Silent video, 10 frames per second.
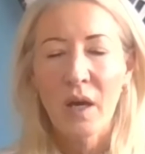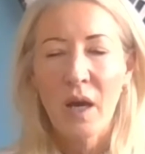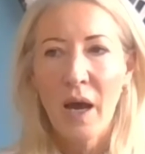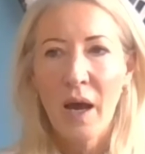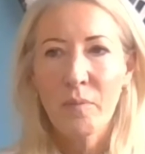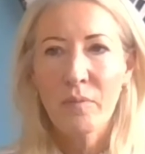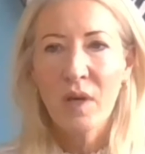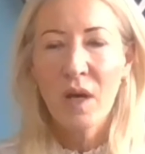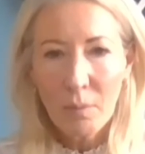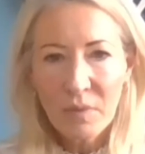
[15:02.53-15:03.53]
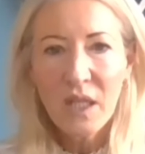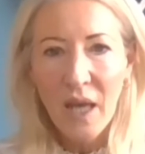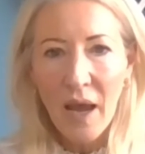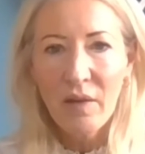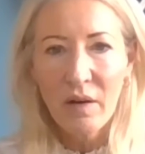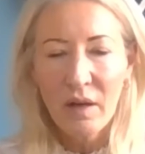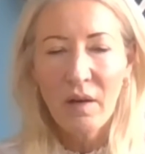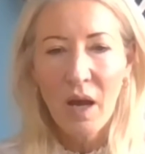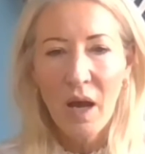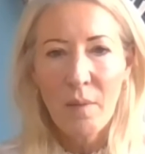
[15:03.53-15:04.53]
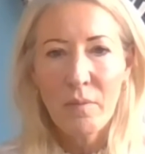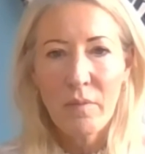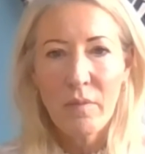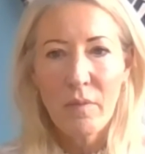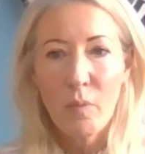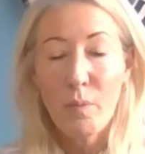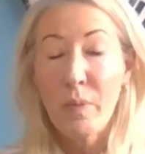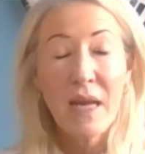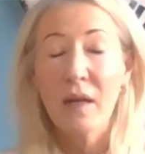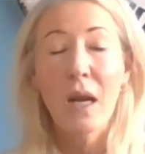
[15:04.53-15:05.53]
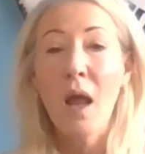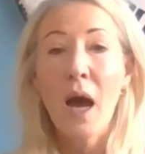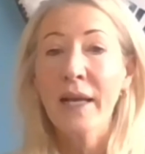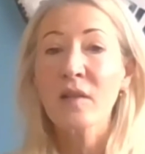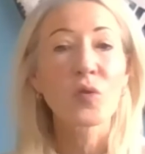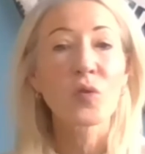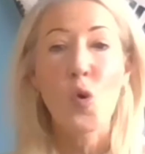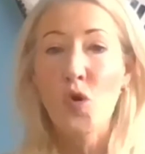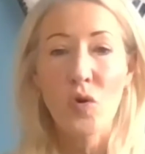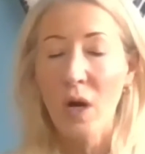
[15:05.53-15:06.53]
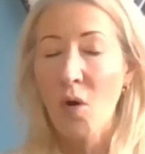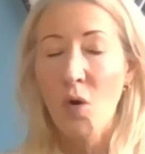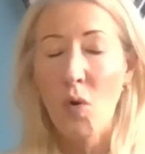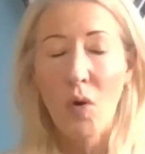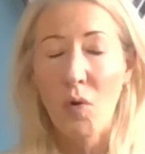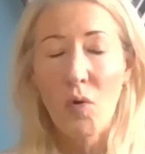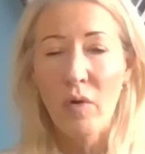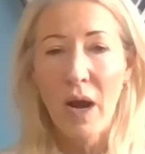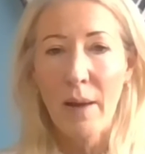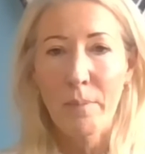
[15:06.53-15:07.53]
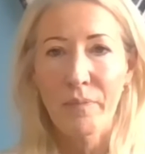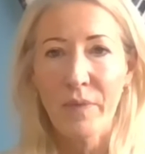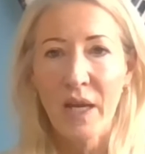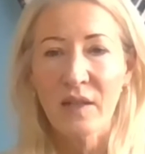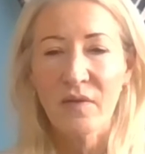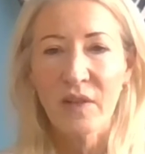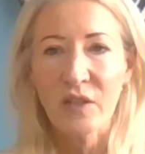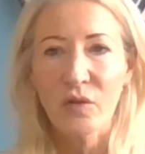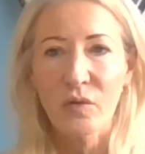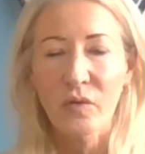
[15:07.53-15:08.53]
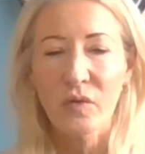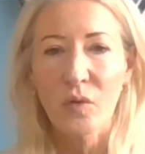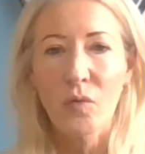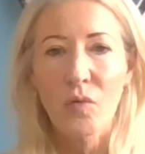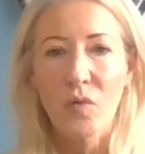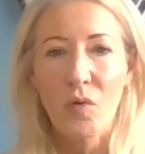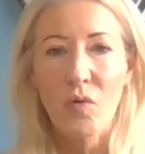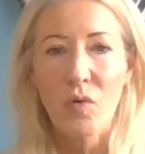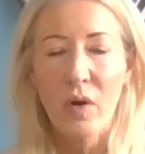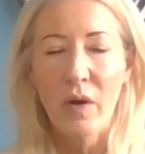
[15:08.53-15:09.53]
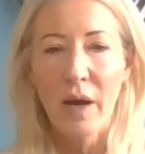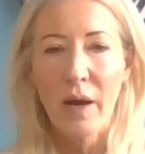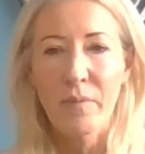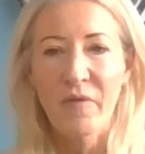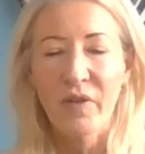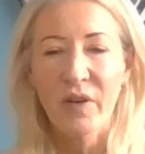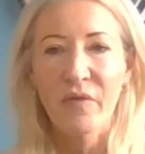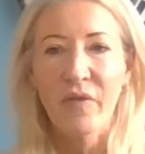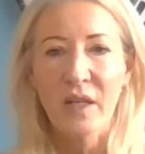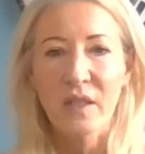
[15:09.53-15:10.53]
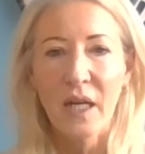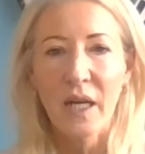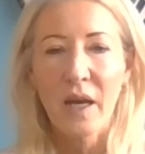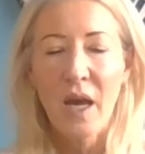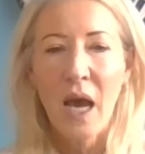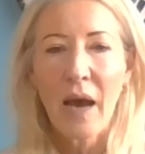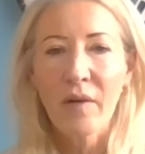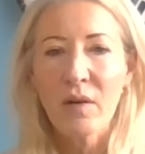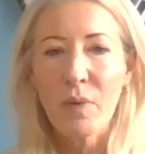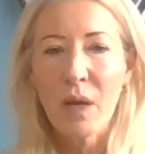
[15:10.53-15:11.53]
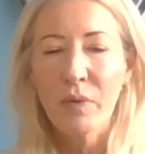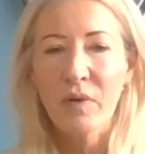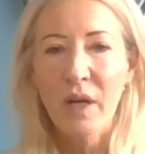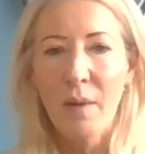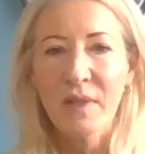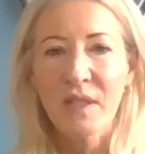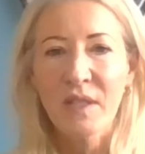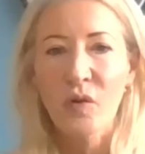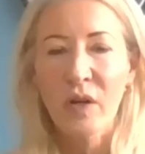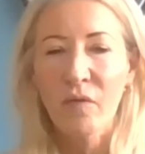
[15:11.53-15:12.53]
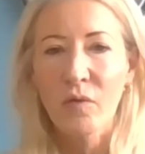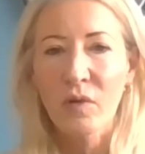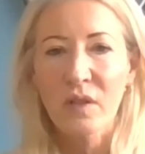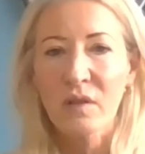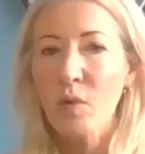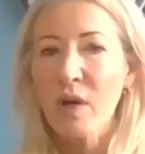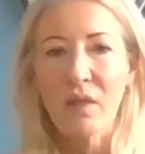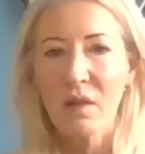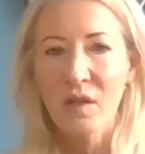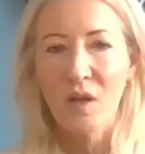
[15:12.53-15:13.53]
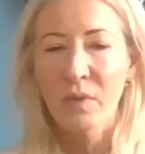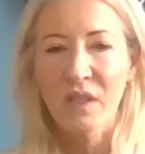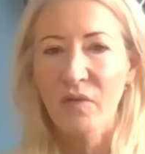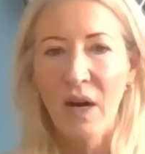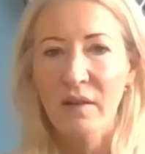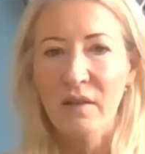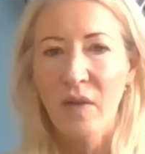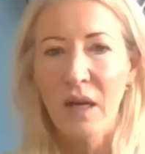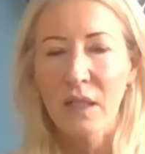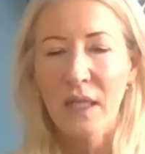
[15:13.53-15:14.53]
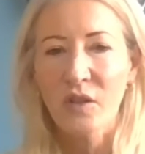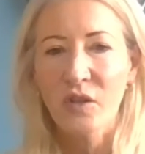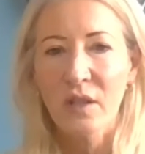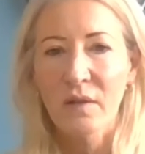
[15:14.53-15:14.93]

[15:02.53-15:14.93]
come together be it clients or individuals, or for the funding? How can people come and join forces with the Thomas Franks Foundation?